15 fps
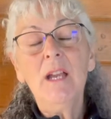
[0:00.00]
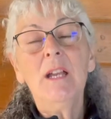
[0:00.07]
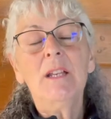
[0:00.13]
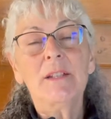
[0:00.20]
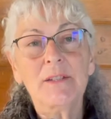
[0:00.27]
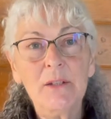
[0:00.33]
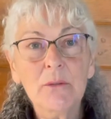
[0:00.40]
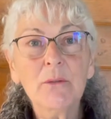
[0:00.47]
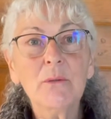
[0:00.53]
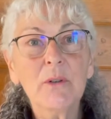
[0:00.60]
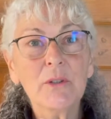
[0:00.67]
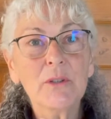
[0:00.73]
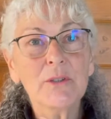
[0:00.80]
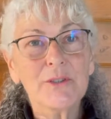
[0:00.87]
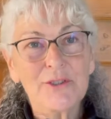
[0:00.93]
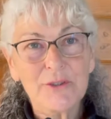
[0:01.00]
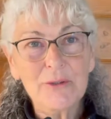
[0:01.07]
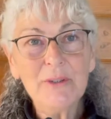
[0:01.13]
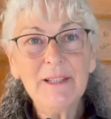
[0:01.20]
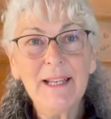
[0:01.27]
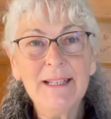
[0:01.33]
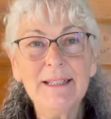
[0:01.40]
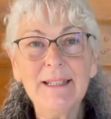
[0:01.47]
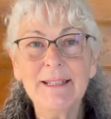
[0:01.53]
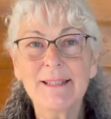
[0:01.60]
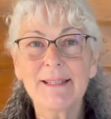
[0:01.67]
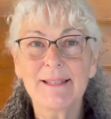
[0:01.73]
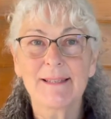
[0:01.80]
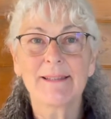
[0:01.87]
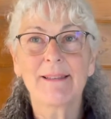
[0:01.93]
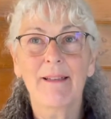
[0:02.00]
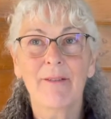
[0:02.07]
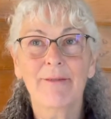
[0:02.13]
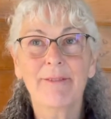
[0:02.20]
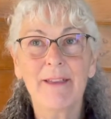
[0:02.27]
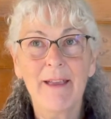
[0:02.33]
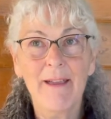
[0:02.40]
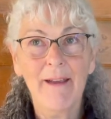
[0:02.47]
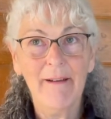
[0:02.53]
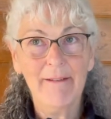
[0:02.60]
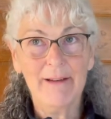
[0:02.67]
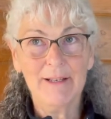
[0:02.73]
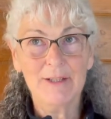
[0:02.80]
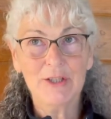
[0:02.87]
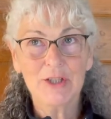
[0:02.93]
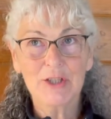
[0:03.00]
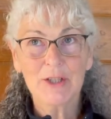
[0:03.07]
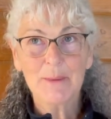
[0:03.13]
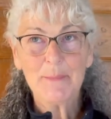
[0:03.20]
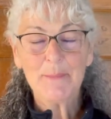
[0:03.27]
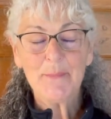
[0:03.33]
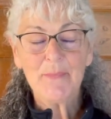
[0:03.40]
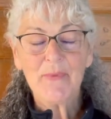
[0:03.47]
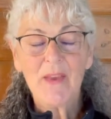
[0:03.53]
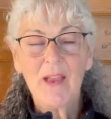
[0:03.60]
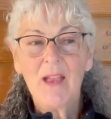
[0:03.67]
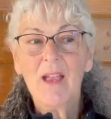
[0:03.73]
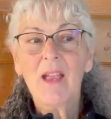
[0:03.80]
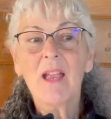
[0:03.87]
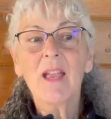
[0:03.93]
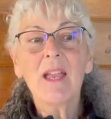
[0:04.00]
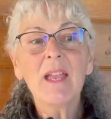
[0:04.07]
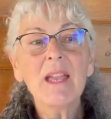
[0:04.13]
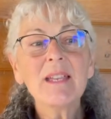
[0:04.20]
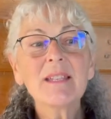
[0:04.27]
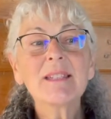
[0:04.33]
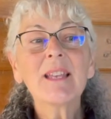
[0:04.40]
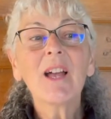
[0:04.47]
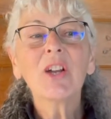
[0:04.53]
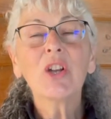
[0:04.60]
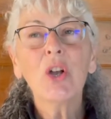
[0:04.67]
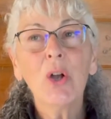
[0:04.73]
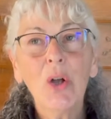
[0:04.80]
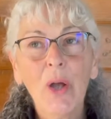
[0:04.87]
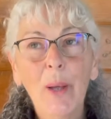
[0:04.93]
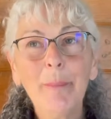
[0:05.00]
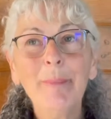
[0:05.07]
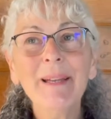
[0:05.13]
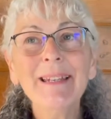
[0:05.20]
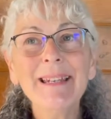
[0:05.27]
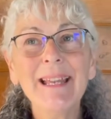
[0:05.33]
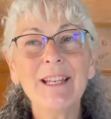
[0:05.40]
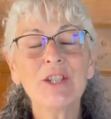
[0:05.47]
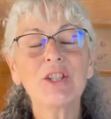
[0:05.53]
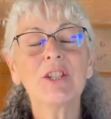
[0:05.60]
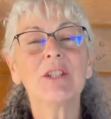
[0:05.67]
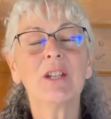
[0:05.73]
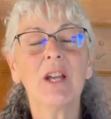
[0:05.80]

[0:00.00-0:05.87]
So true lightness and self-carriage is a combination